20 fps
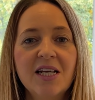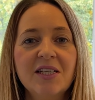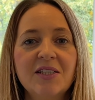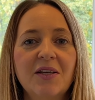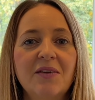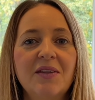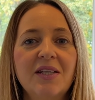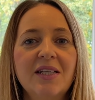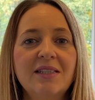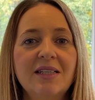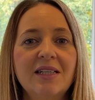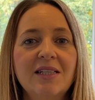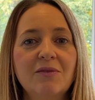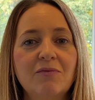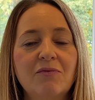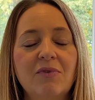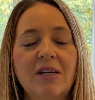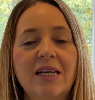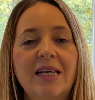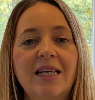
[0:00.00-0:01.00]
So this
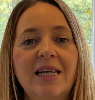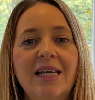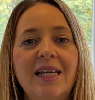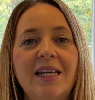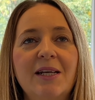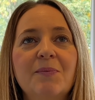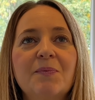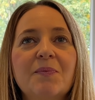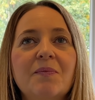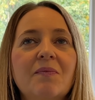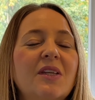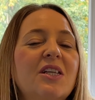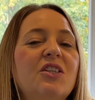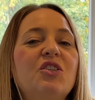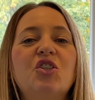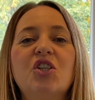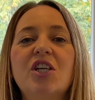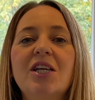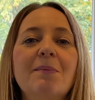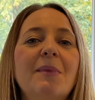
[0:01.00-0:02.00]
is really
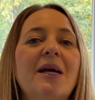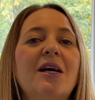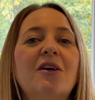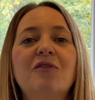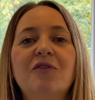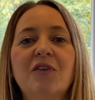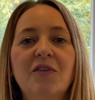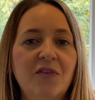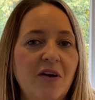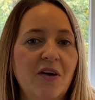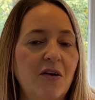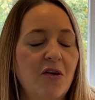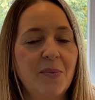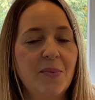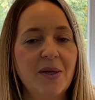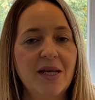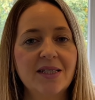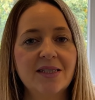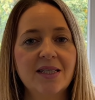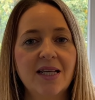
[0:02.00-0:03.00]
Gmail for
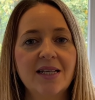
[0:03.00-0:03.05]
therapists.